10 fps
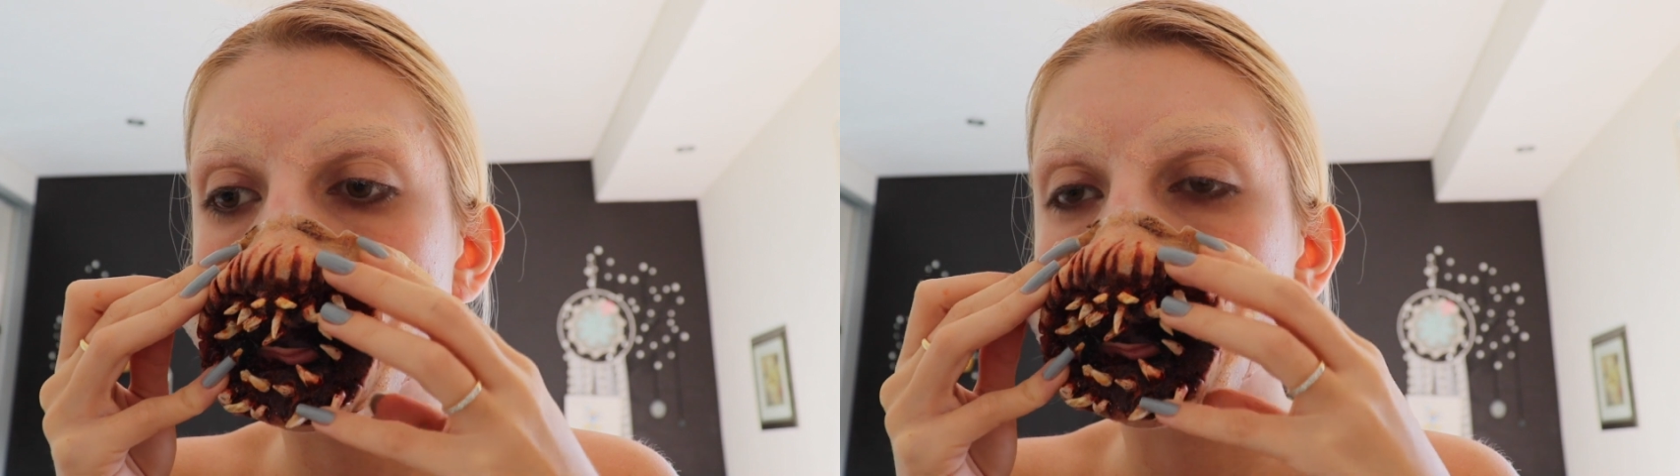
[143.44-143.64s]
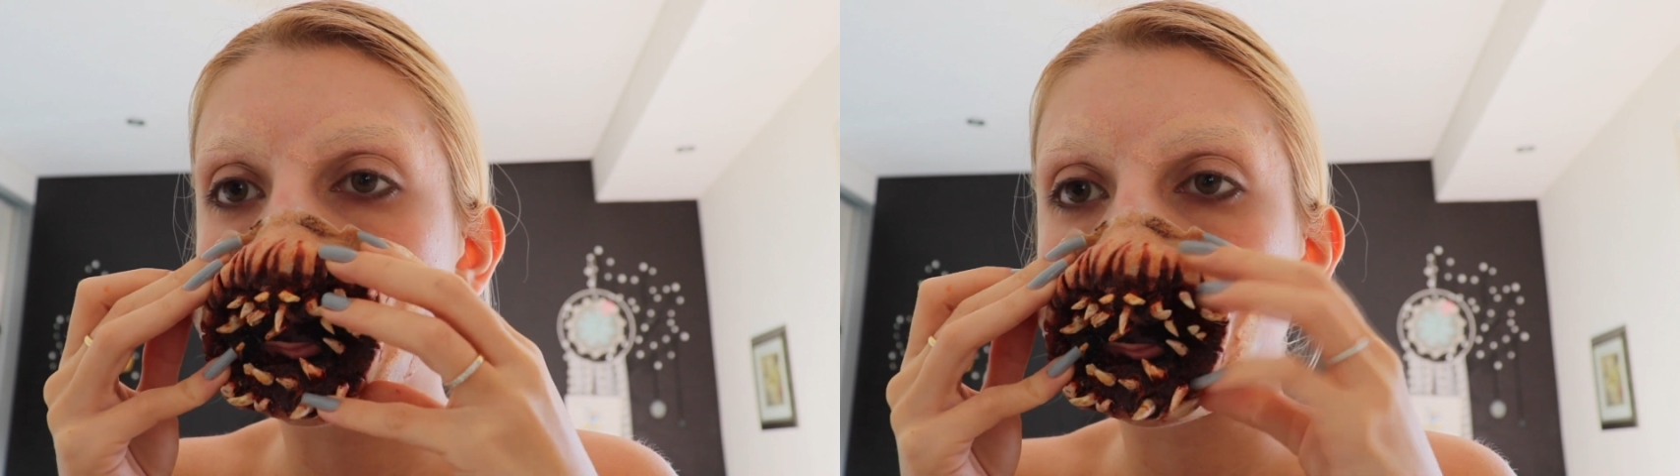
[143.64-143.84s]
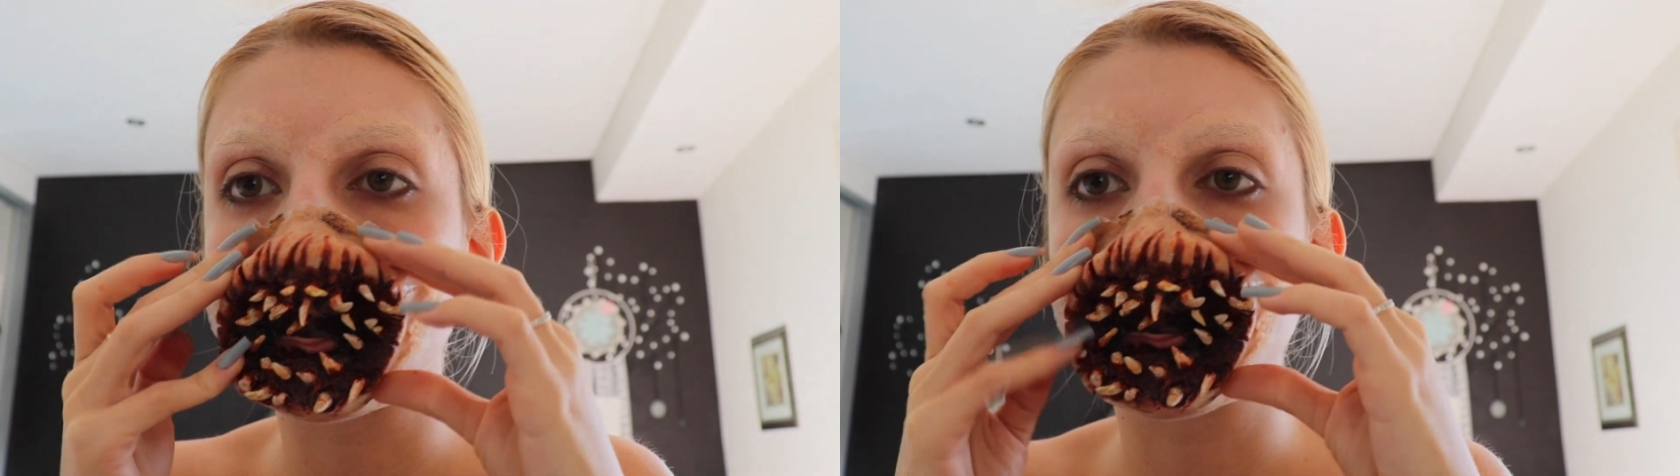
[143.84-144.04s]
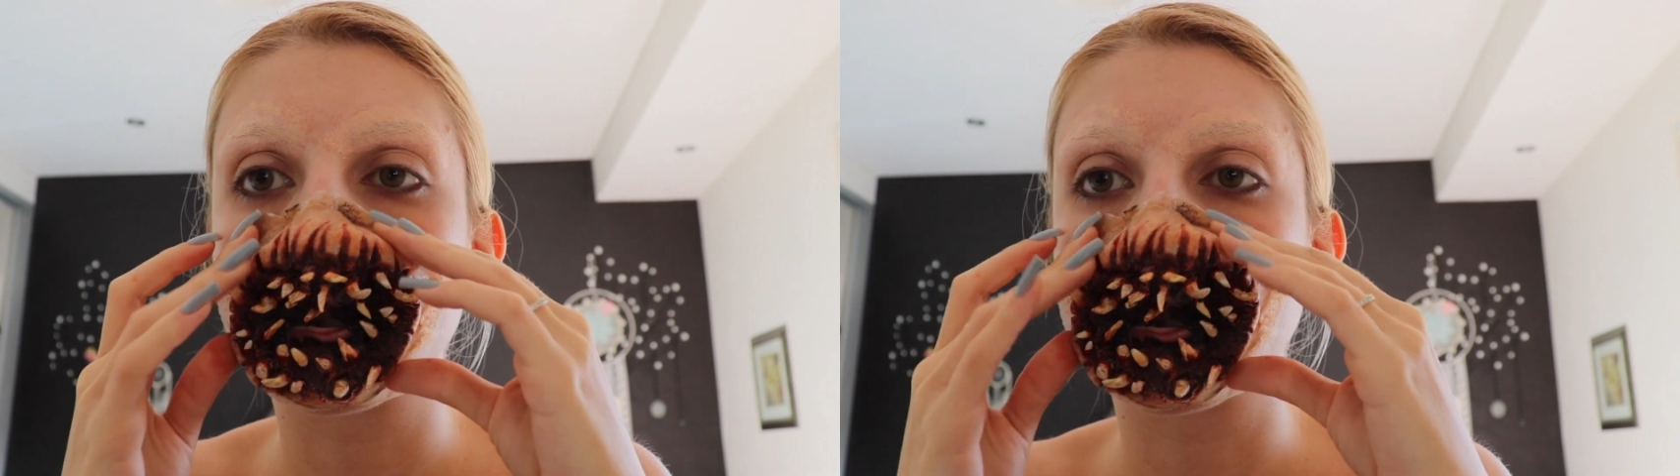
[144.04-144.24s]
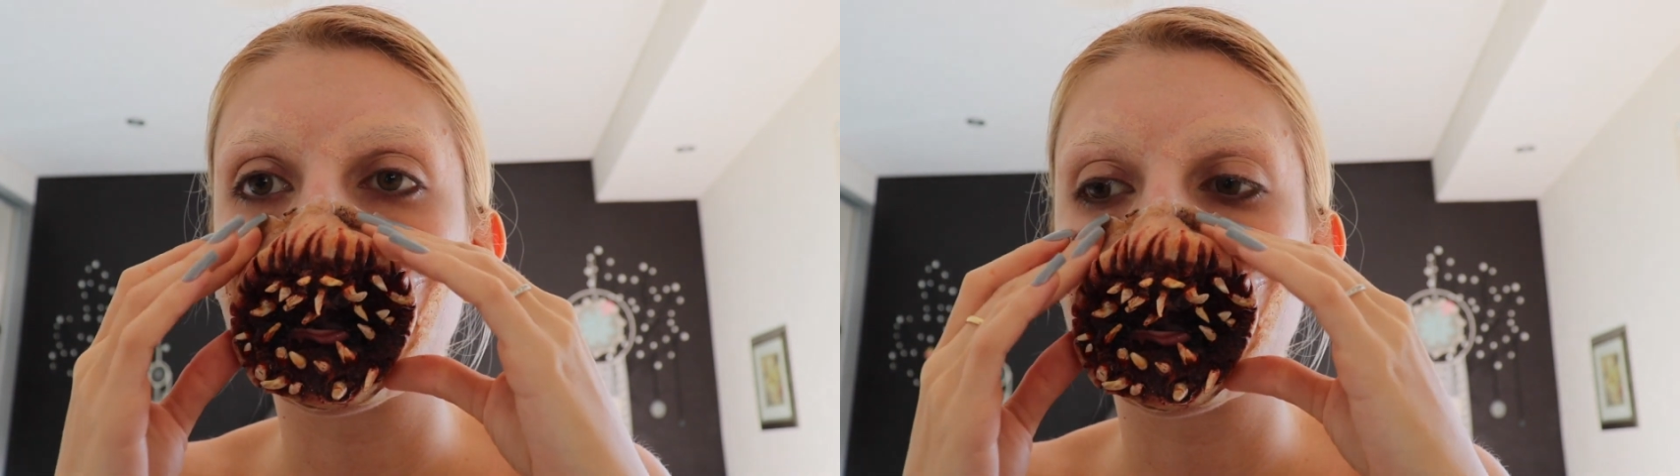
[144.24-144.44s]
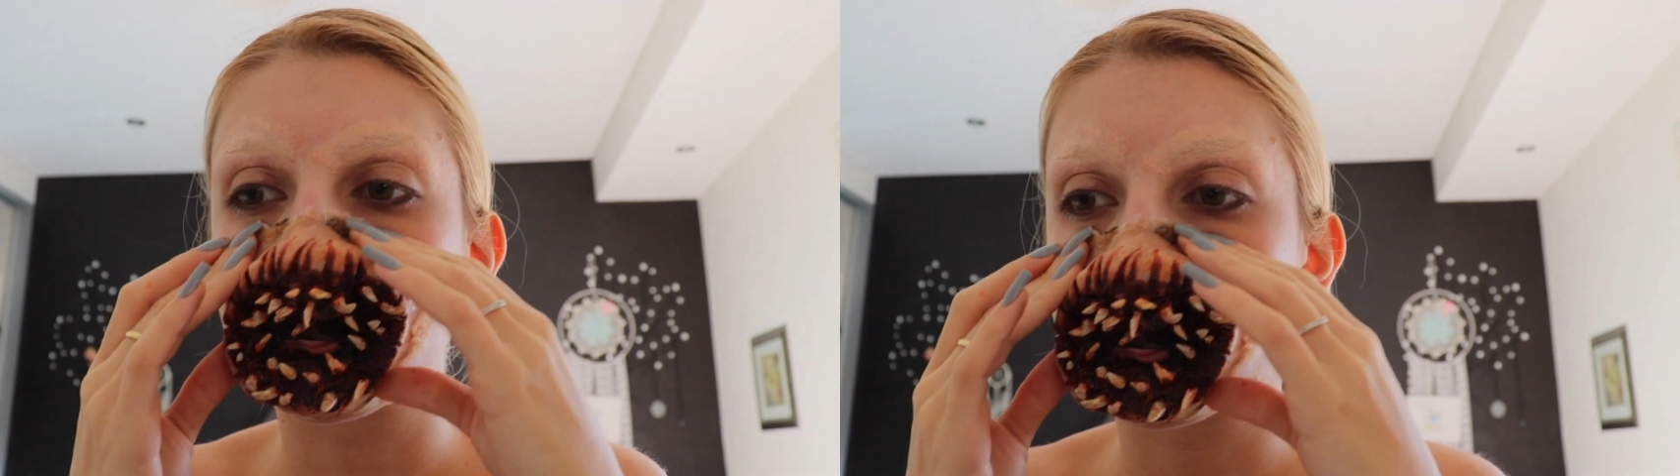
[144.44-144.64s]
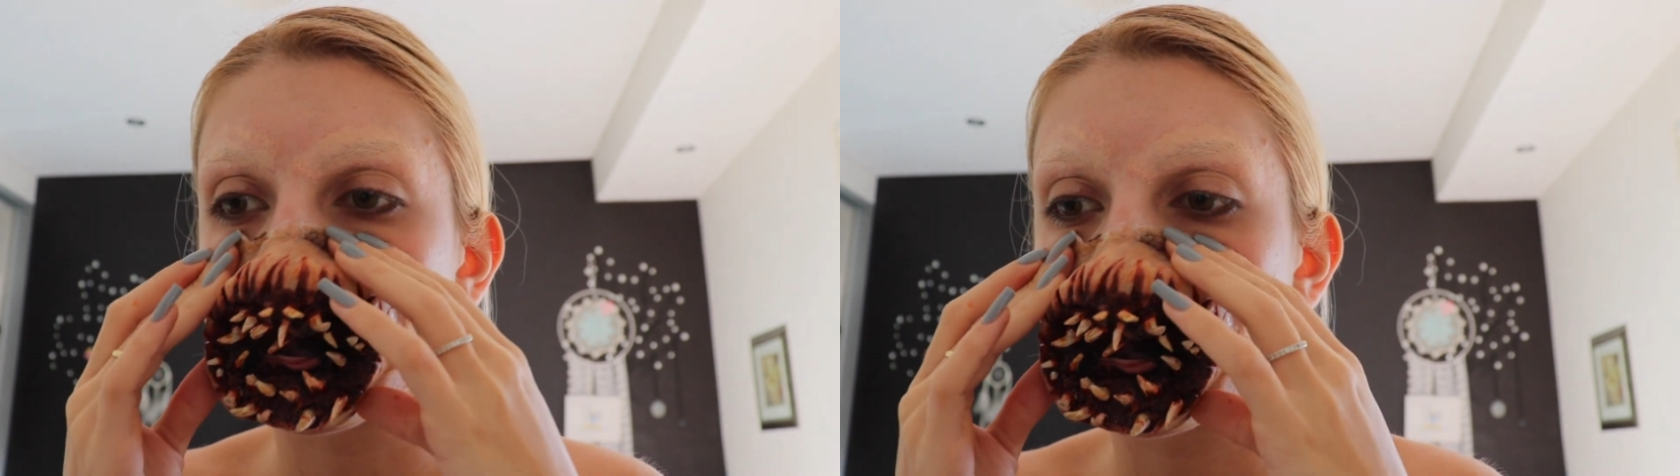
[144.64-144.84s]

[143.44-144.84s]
you buy a prosthetic and it